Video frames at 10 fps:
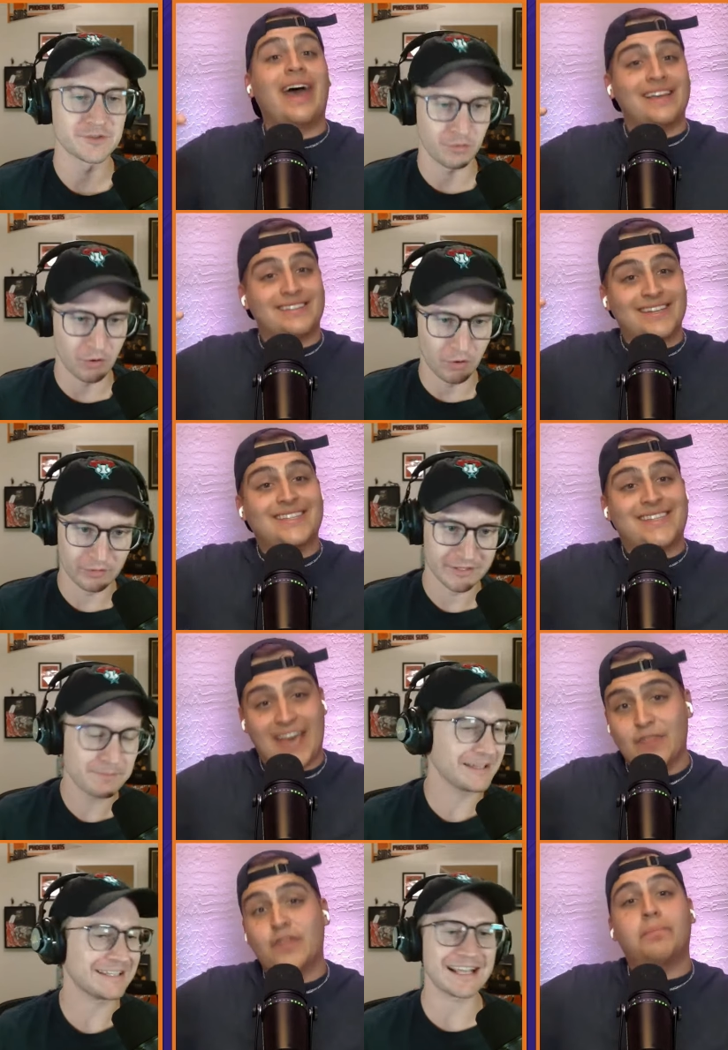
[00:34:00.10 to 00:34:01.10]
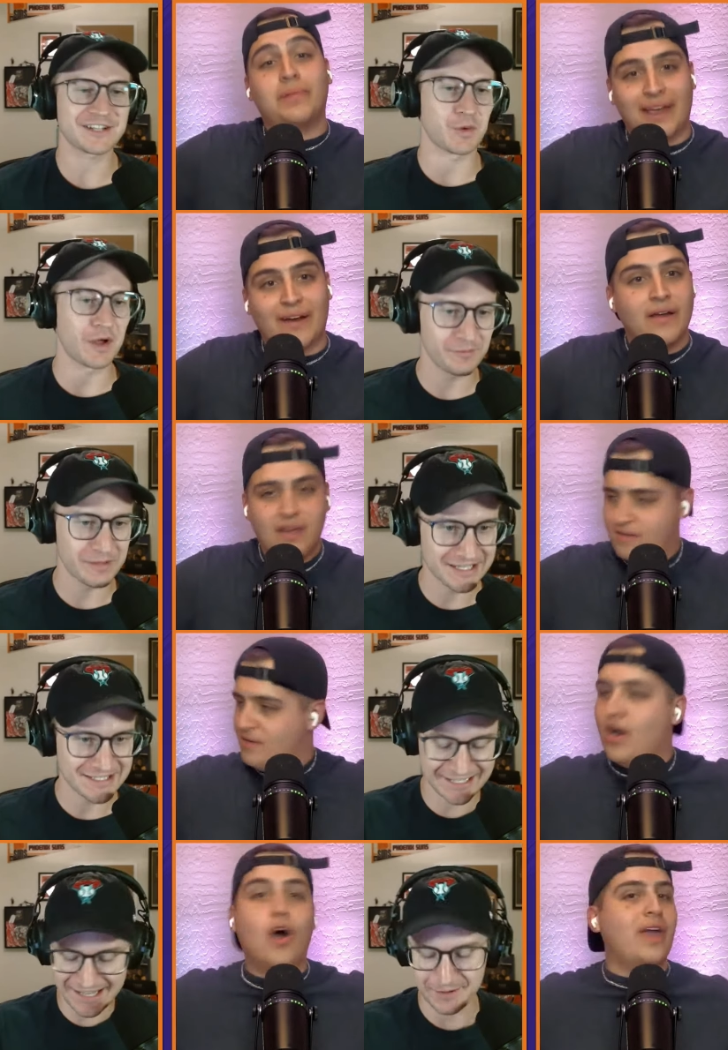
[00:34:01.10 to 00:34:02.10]
Speaker 1: as role. the tenth He played like player. twelve minutes
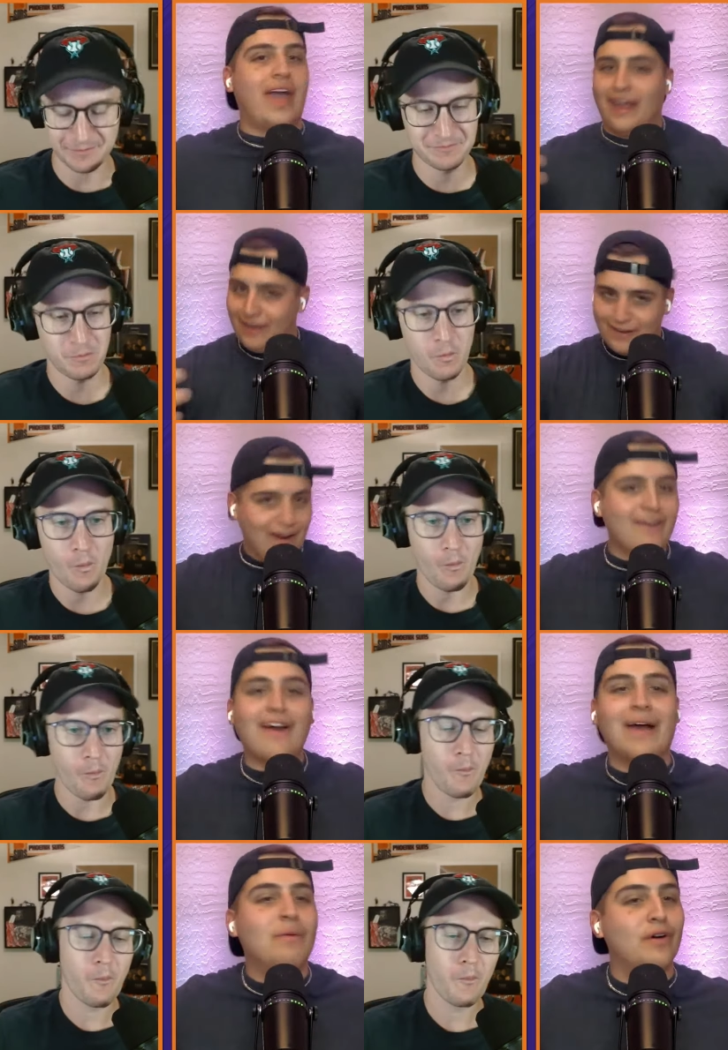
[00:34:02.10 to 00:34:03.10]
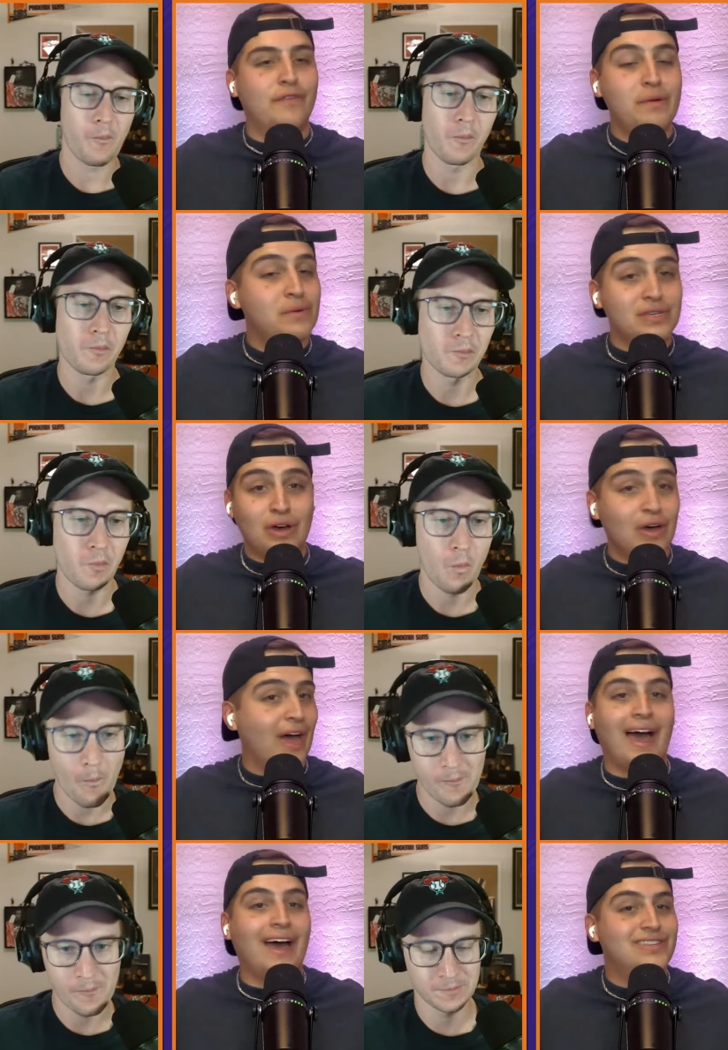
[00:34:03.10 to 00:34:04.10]
a game. Okay. All right. Well, if he was uh,
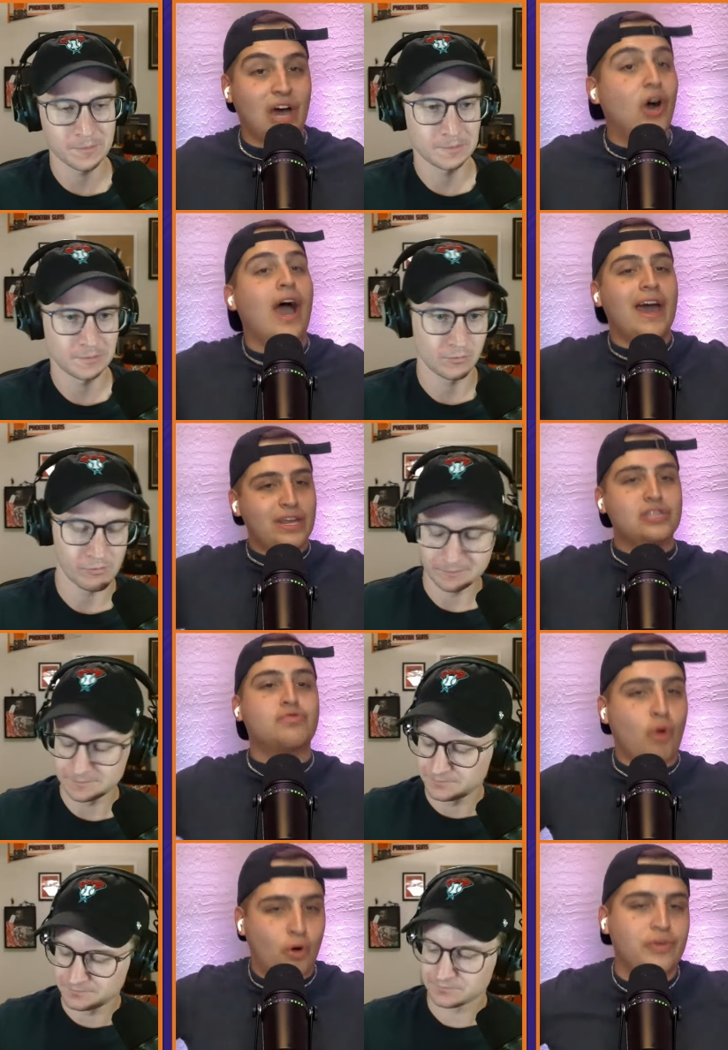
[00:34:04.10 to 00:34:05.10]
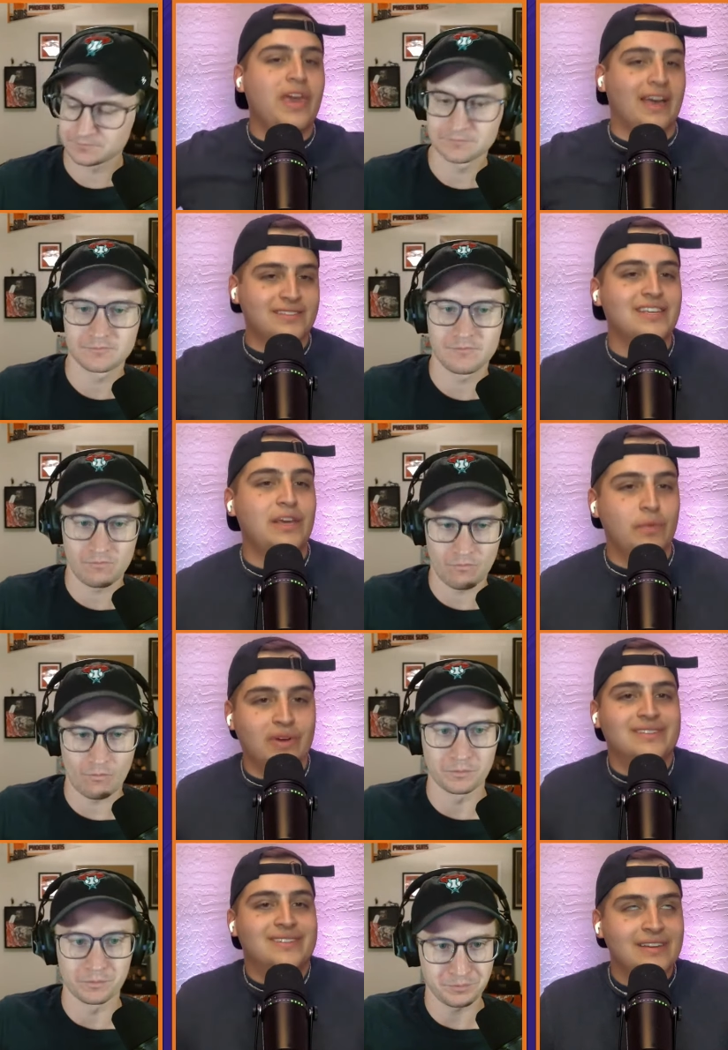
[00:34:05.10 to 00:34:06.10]
as uh, at his role, yes, he
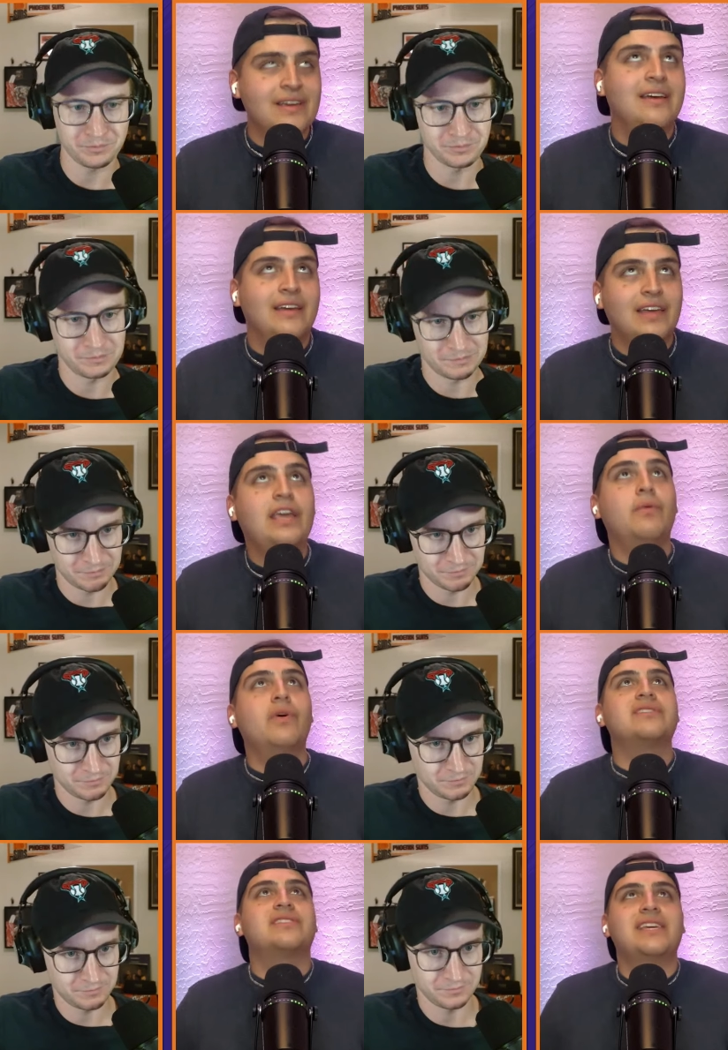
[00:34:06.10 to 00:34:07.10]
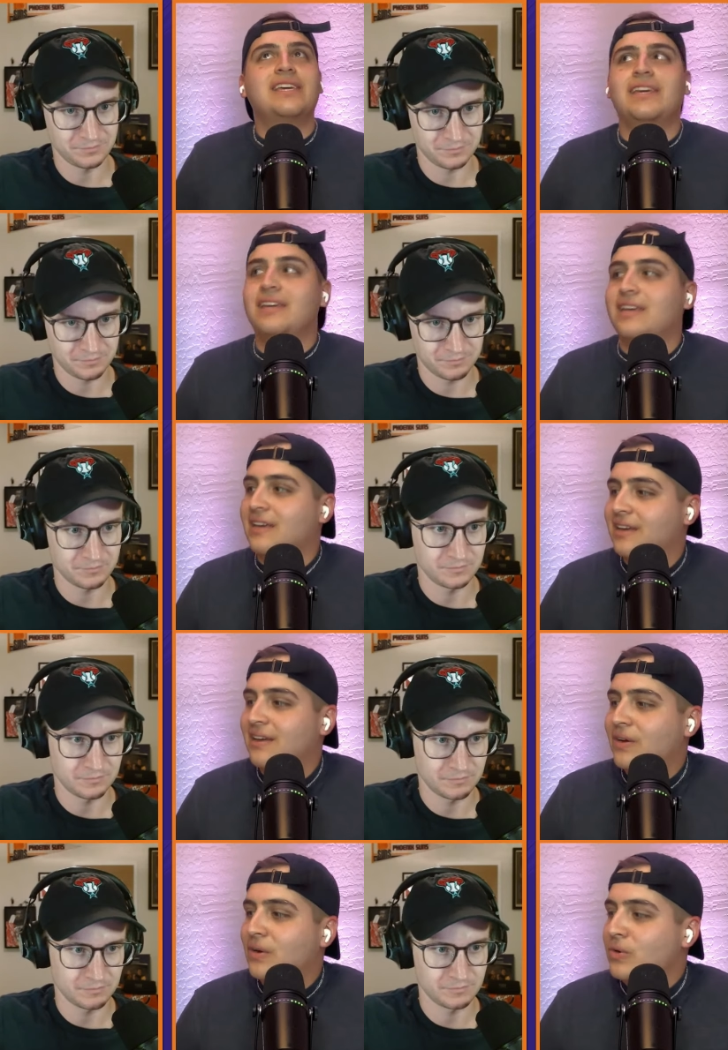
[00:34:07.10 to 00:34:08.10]
was. He was the
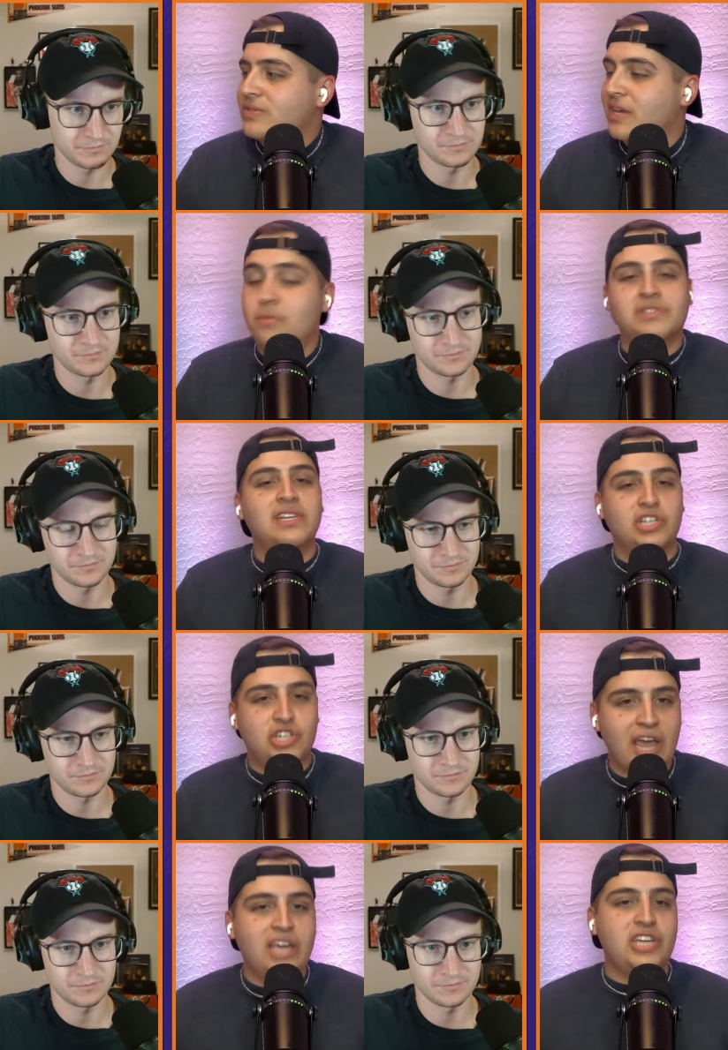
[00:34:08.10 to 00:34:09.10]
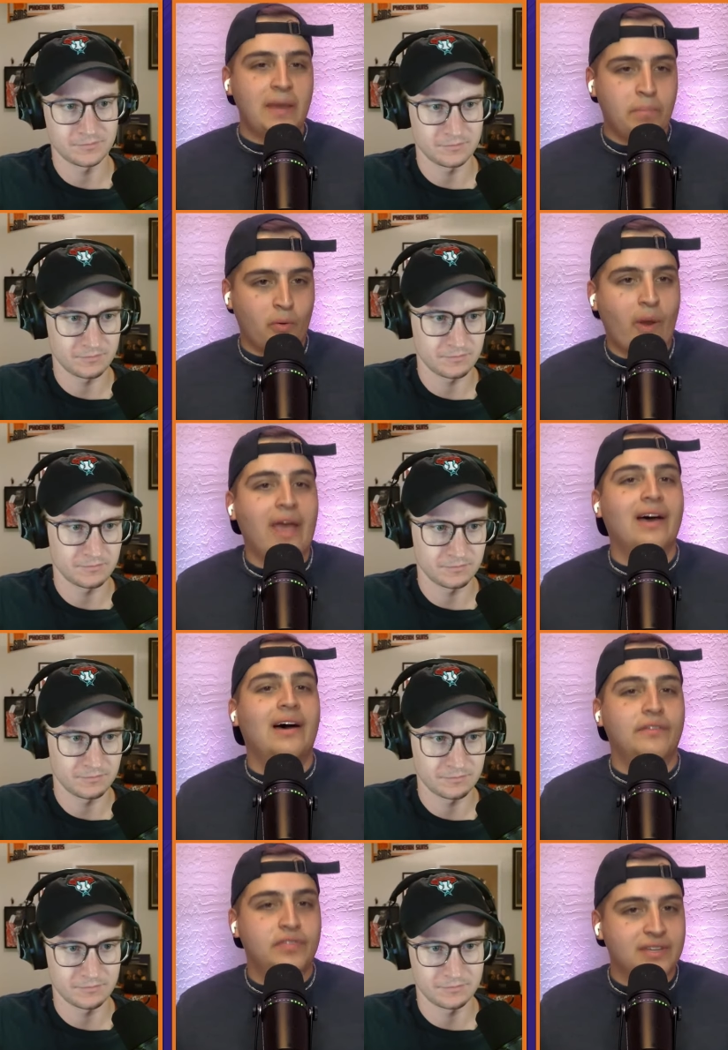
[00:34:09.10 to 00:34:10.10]
who's he was the J J Barea
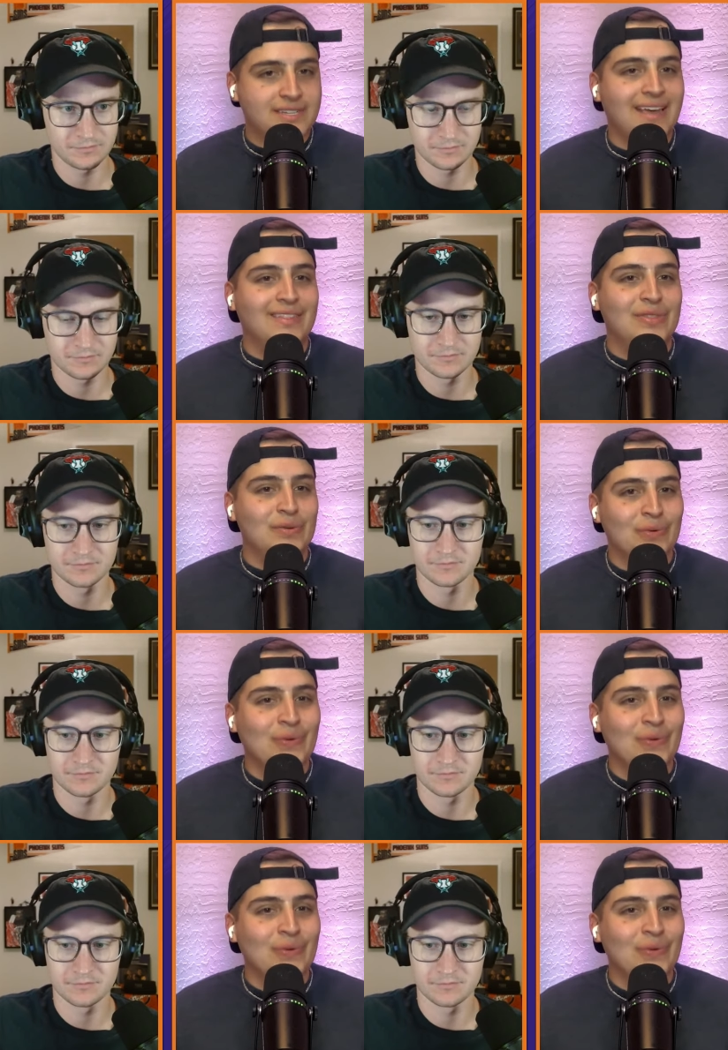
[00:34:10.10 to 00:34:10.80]
of the tenth